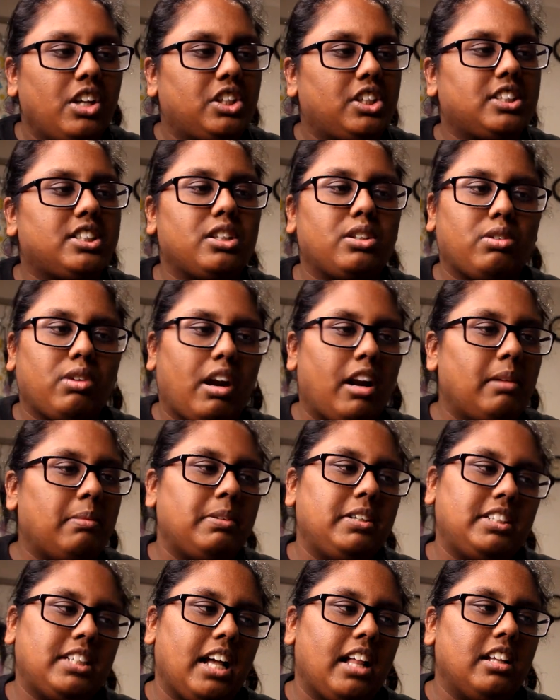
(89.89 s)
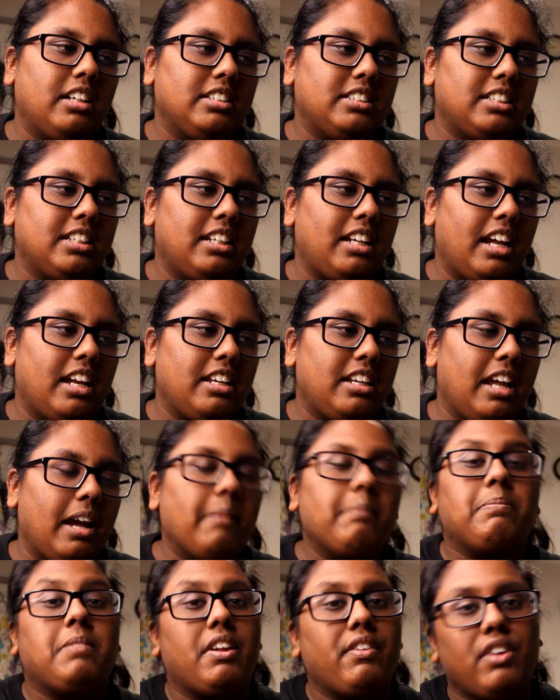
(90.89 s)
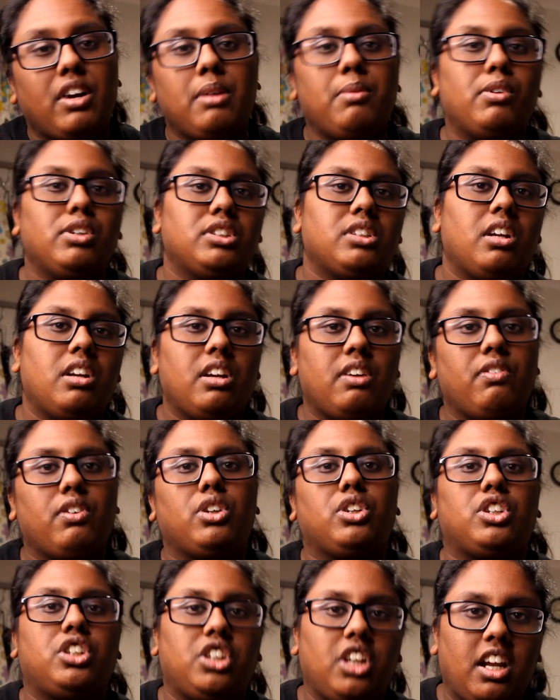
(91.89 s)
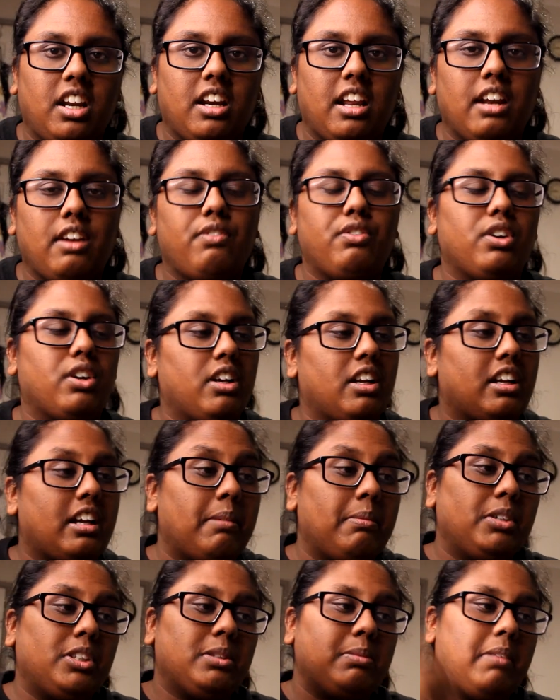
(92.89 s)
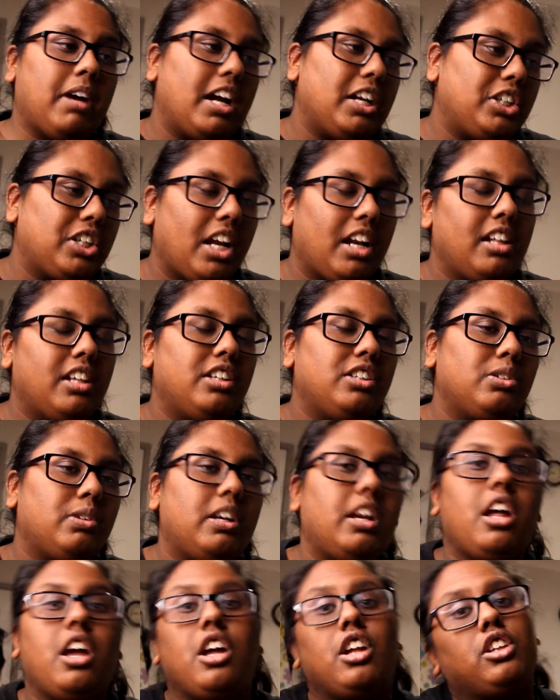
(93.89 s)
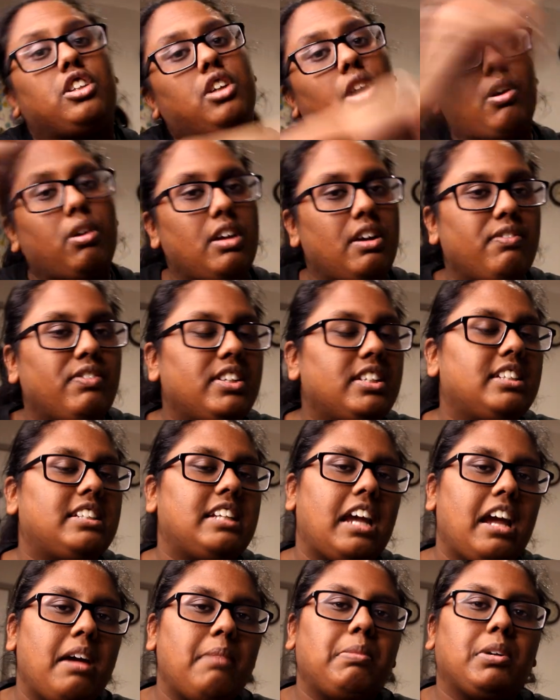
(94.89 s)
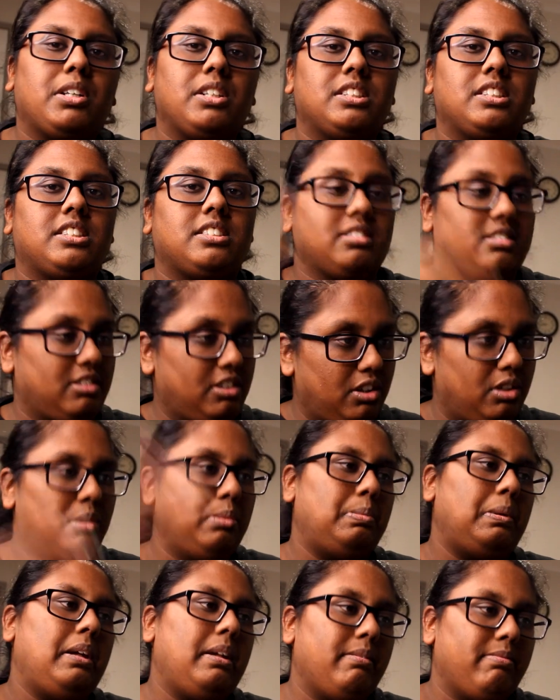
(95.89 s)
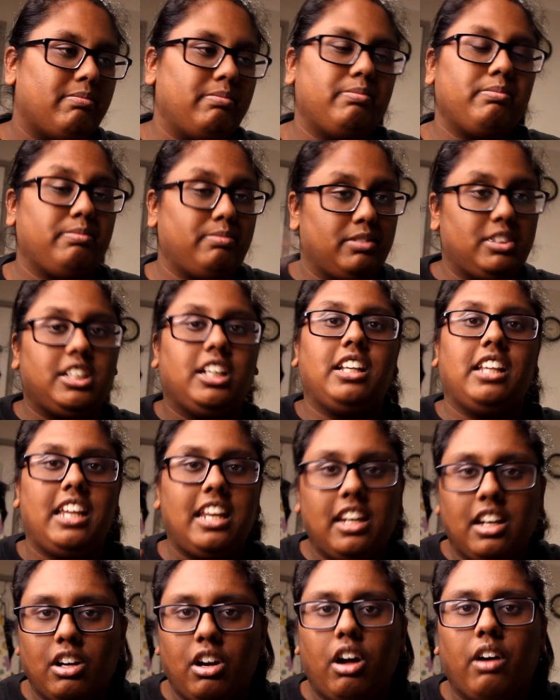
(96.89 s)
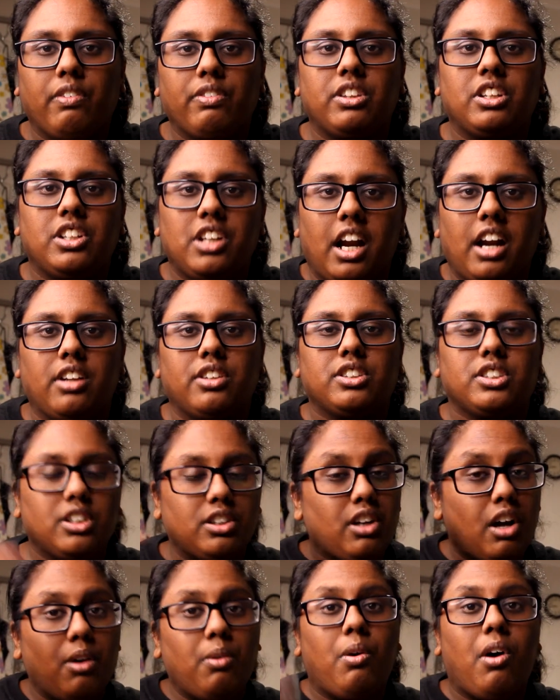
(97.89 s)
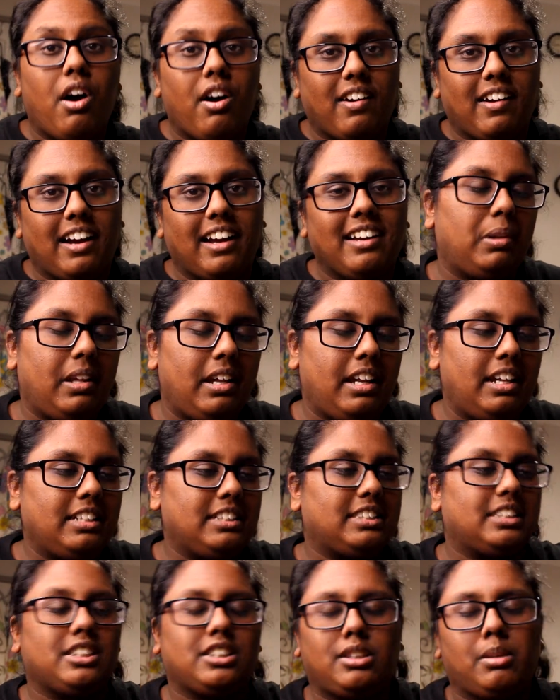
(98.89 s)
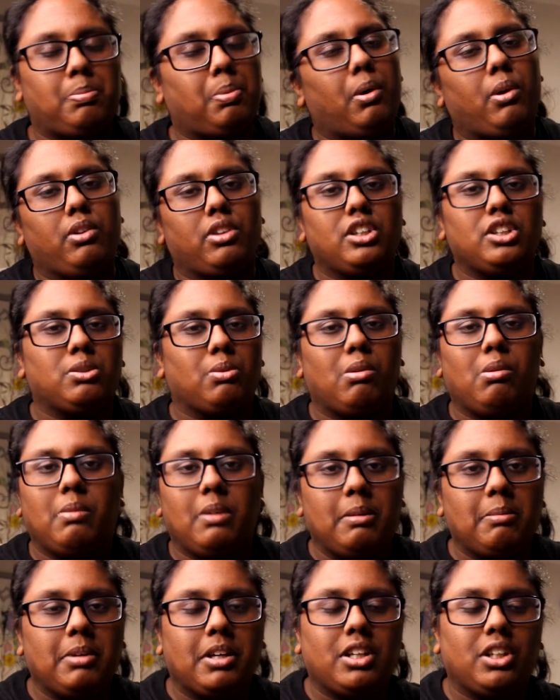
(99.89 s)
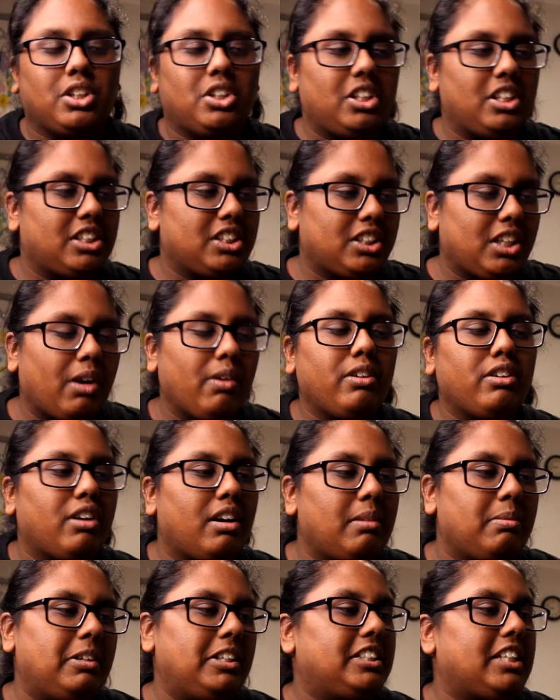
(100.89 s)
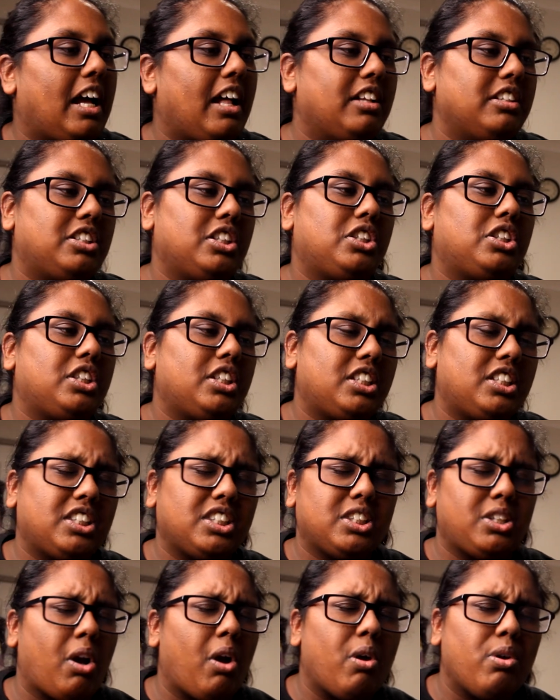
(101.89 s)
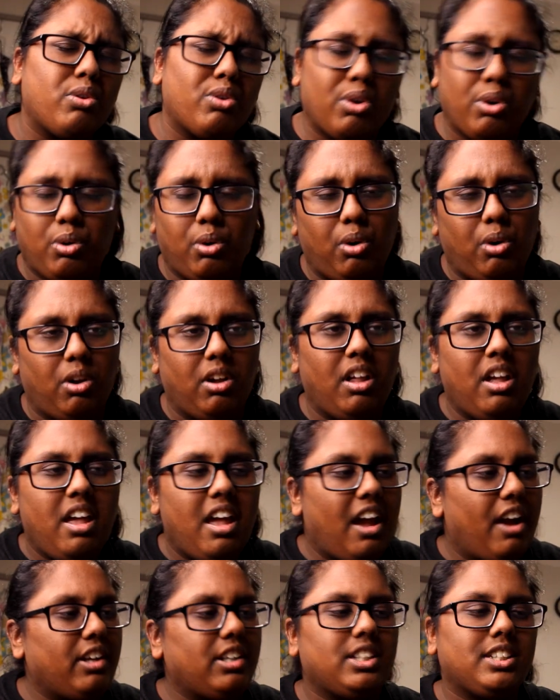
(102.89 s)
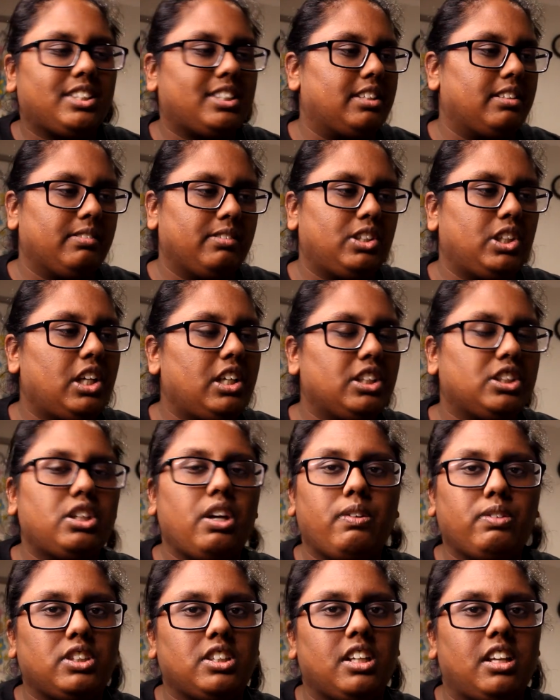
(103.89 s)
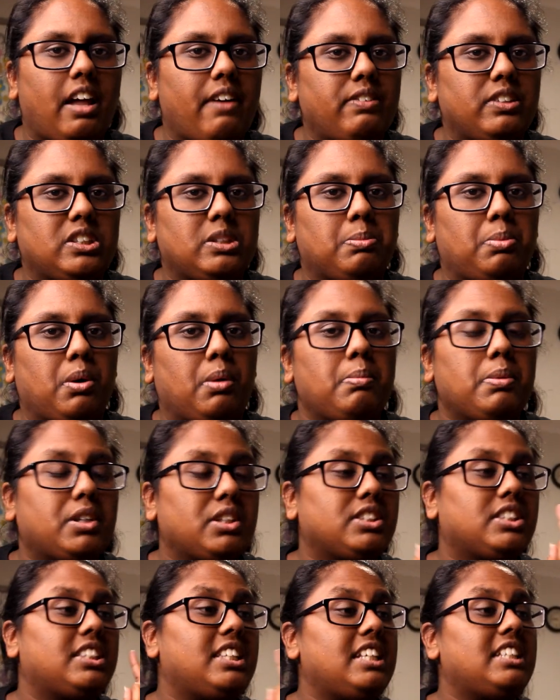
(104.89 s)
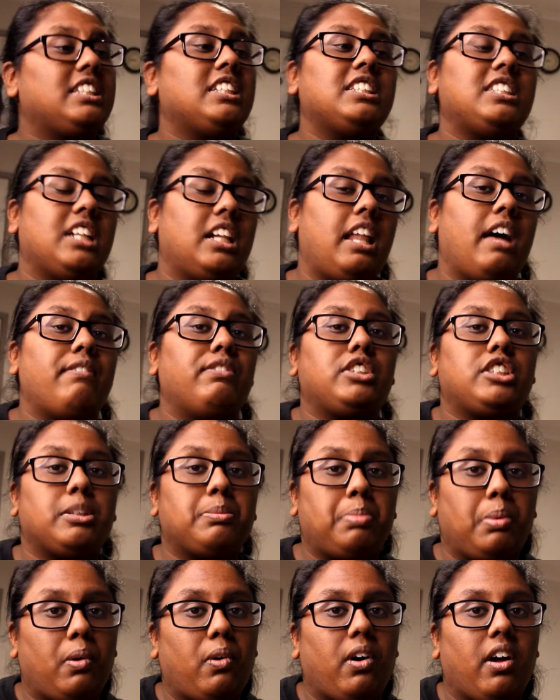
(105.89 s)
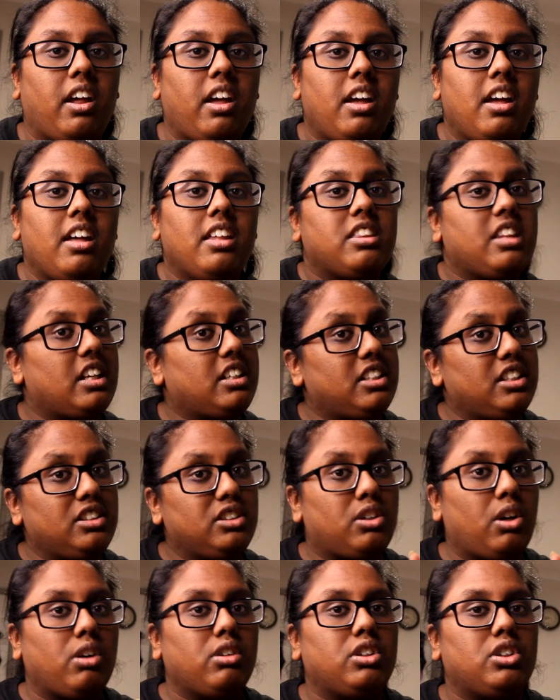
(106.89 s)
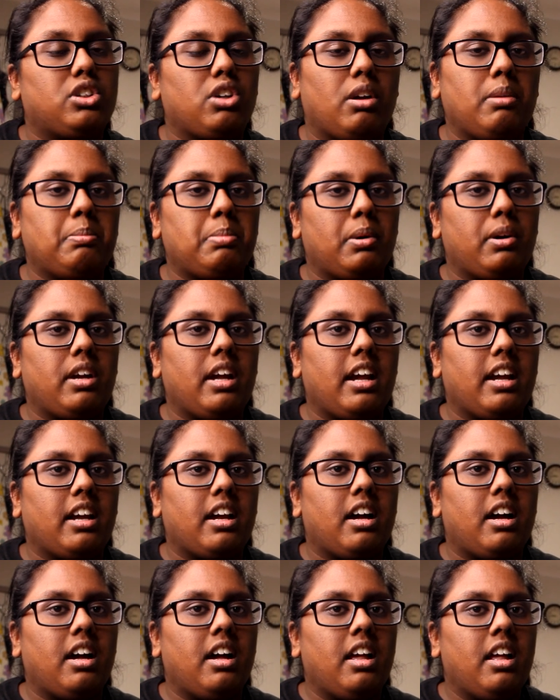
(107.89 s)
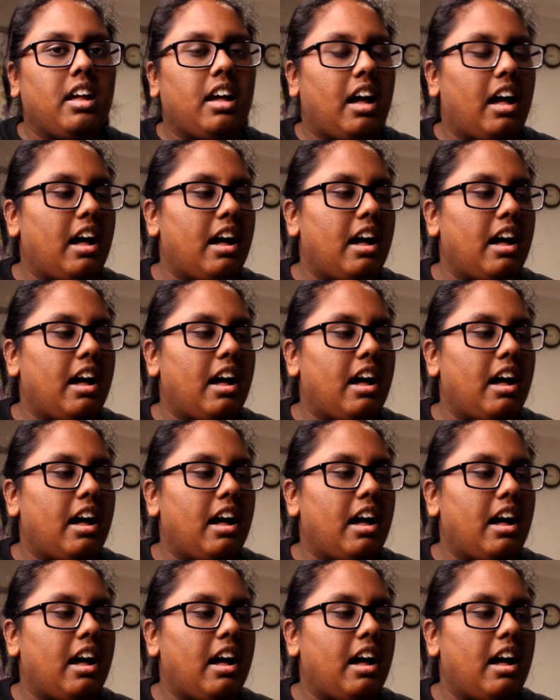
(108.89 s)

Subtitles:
She's incredibly talented, and yeah, if anyone's gonna give her shit, and if you're gonna come onto my channel and do it, don't even dare, because you'll be deleted off the channel, so don't worry. Please support this woman, because she's so incredibly talented, she's so cool, and just, she deserves the love and support, because this is the love and support that didn't go to John Boyega,